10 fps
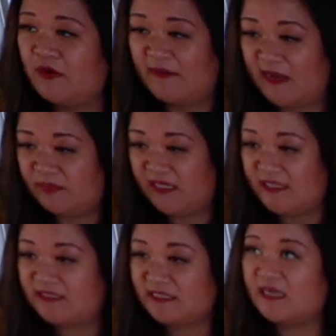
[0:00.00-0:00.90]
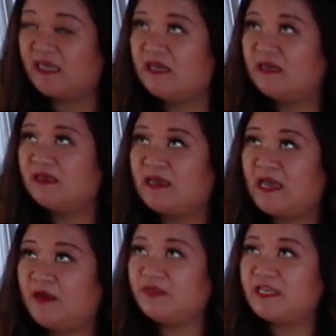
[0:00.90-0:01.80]
in the right place. Like,
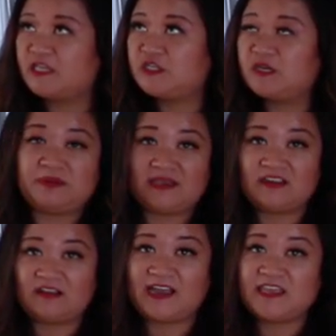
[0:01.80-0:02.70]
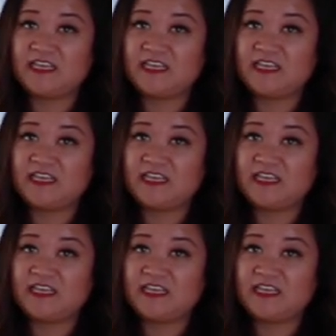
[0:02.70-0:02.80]
I don't think it should be here. I